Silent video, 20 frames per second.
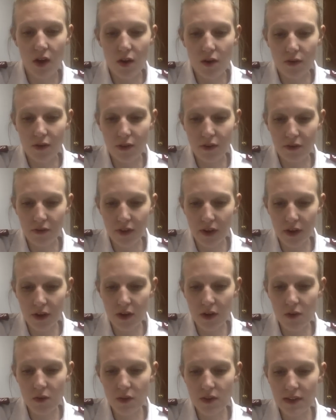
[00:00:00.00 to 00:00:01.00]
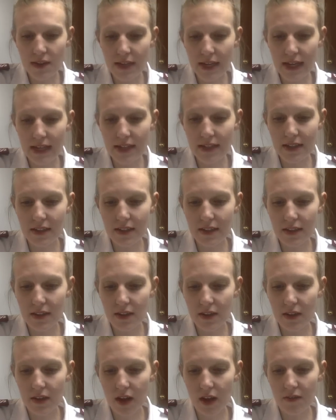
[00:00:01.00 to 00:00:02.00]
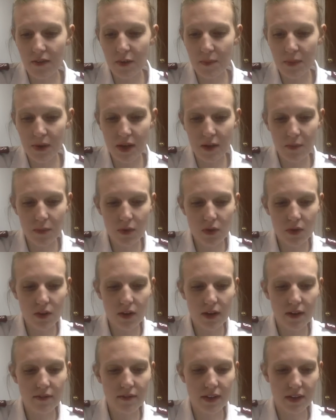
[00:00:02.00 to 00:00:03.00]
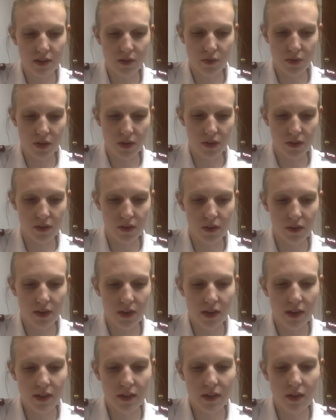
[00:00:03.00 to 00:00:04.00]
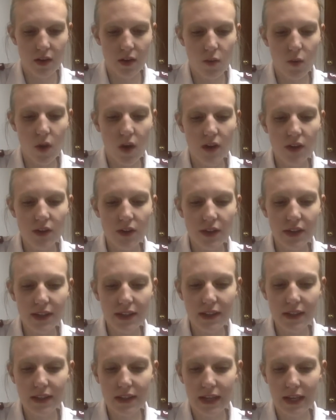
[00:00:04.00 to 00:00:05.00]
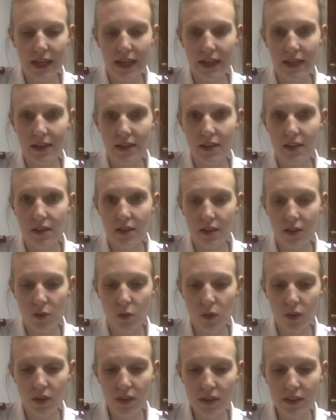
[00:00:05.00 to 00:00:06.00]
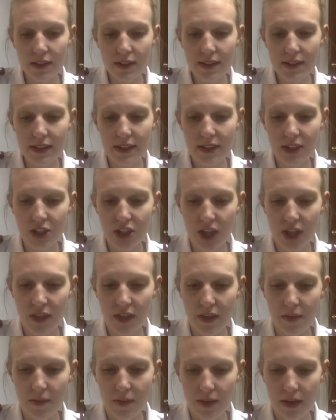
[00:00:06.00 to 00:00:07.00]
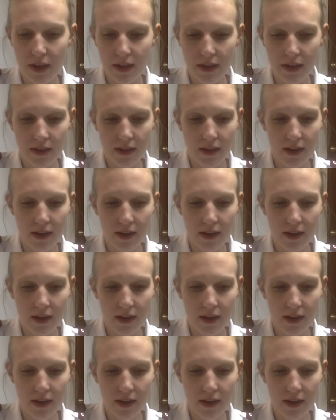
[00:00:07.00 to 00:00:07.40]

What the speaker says: For Pharaoh will say of the people of Israel, 'They are wandering in the land. The wilderness has shut them in.